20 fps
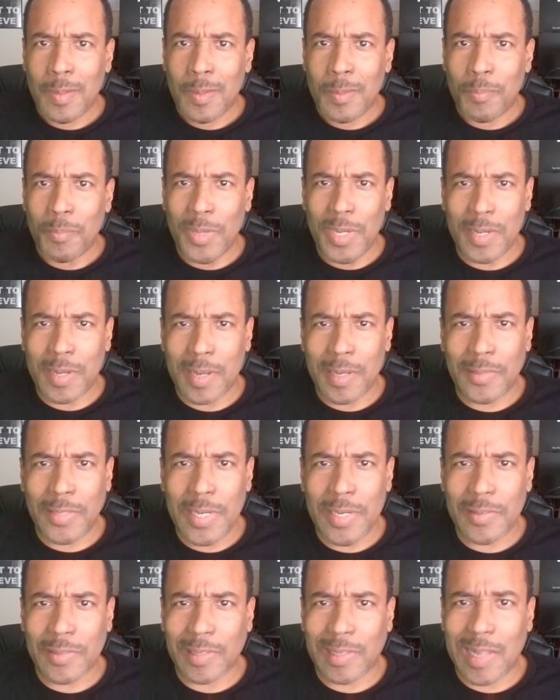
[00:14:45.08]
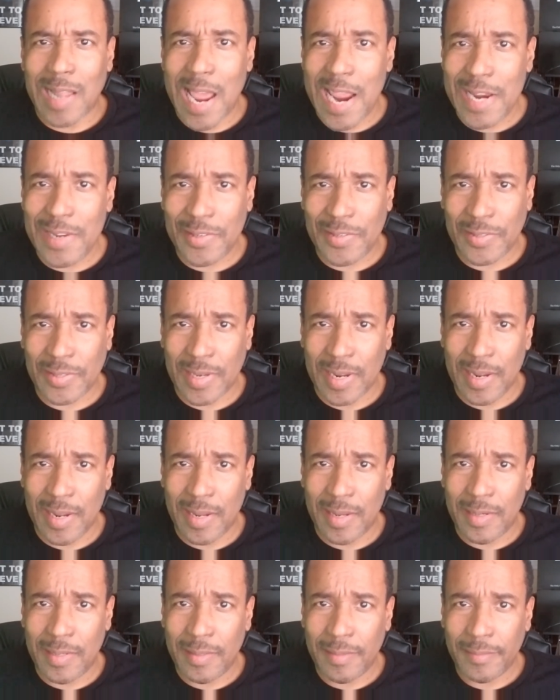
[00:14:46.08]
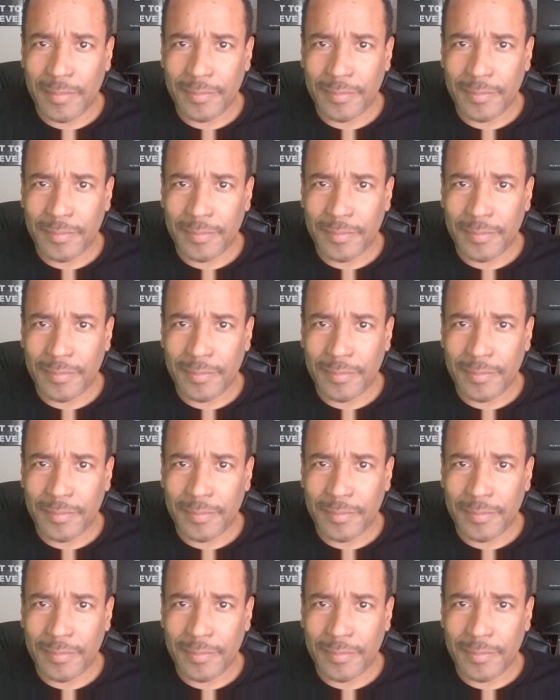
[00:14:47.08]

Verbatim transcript: because he's light skinned,